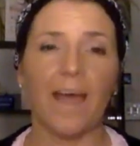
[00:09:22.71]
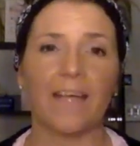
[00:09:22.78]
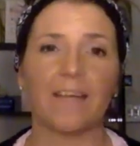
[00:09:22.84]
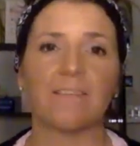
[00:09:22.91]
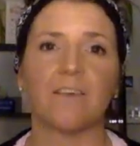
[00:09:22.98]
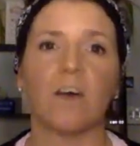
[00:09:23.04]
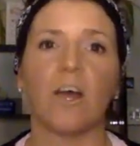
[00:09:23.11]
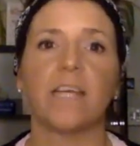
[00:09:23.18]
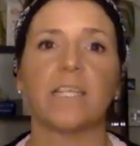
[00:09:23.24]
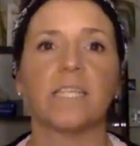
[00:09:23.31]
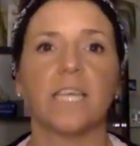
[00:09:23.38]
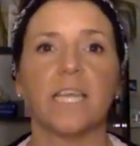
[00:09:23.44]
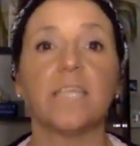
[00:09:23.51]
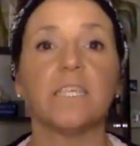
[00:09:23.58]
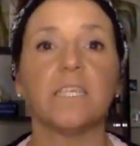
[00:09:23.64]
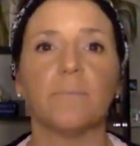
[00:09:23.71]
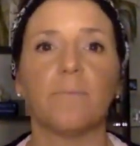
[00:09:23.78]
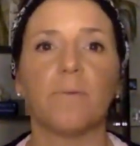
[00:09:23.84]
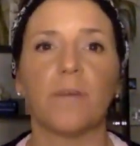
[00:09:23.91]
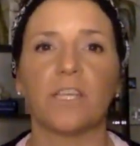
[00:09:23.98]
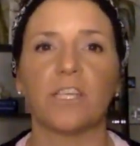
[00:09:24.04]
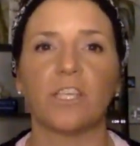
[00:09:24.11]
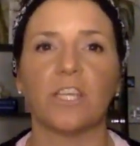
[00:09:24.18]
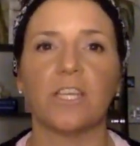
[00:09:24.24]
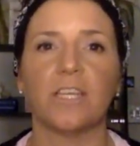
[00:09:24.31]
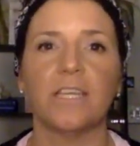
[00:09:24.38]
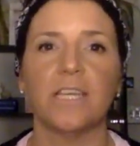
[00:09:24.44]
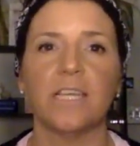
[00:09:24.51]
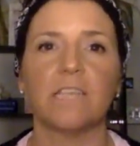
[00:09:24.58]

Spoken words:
anxiety and depression